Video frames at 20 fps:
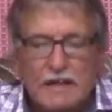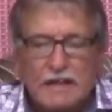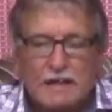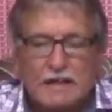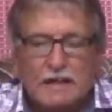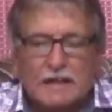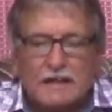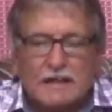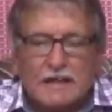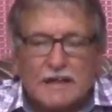
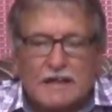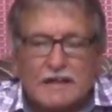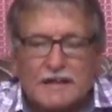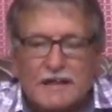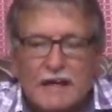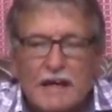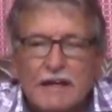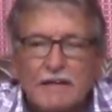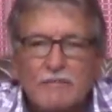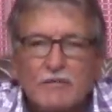Till the
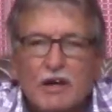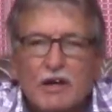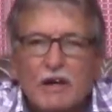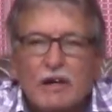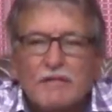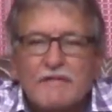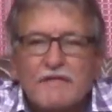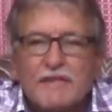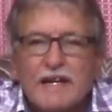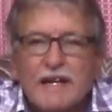time
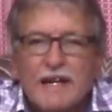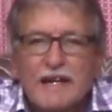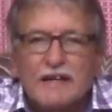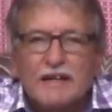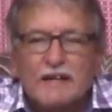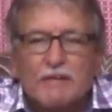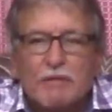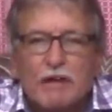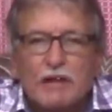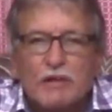of the
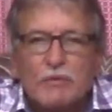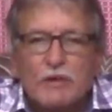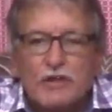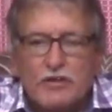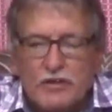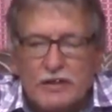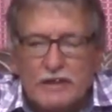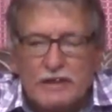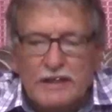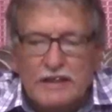end. My
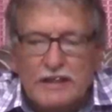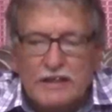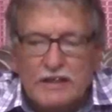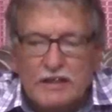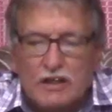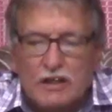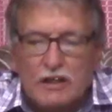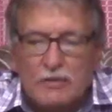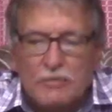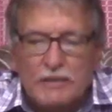question is,
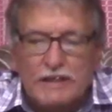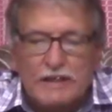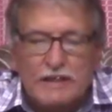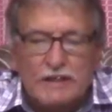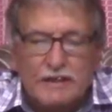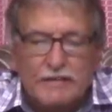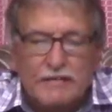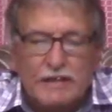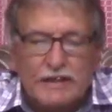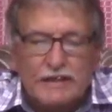are we
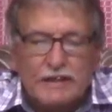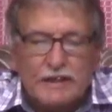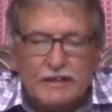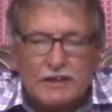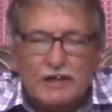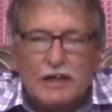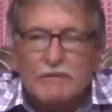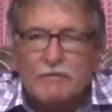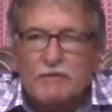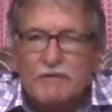living in the
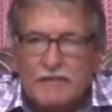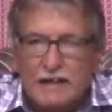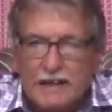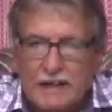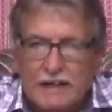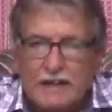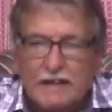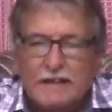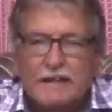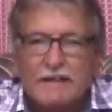time of the
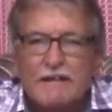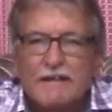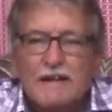end?